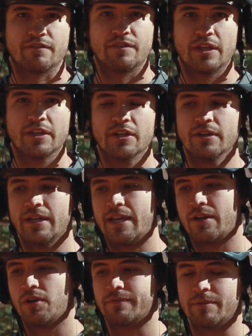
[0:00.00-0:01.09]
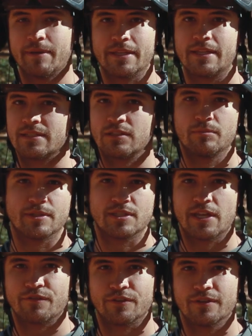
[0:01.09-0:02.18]
that failure and hopefully make things a little bit
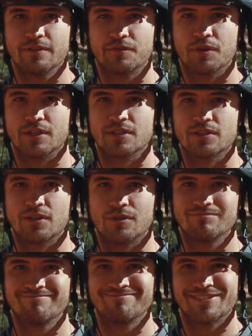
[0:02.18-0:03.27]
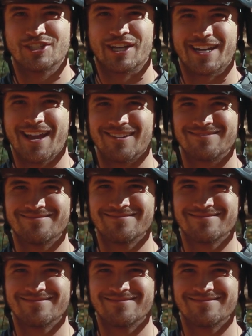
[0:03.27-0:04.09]
safer for us. So let's check it out.